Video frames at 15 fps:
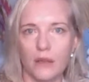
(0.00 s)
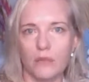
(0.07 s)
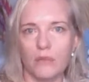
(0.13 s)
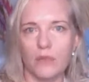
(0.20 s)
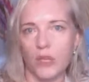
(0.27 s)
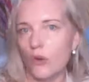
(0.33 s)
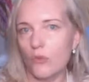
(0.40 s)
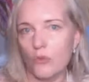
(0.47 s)

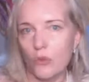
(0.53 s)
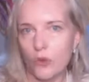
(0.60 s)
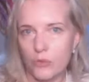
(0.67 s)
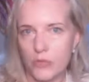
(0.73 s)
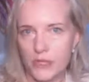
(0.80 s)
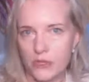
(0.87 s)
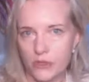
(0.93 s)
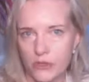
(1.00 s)

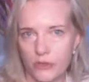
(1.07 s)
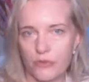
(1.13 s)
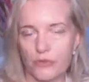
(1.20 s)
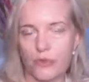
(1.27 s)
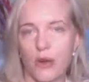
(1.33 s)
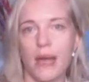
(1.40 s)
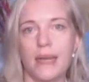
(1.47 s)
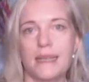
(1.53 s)
rheumatoid
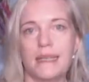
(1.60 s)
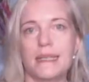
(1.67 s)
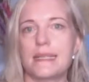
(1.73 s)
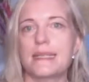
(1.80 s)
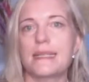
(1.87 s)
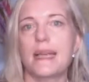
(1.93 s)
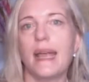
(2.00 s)
arthritis,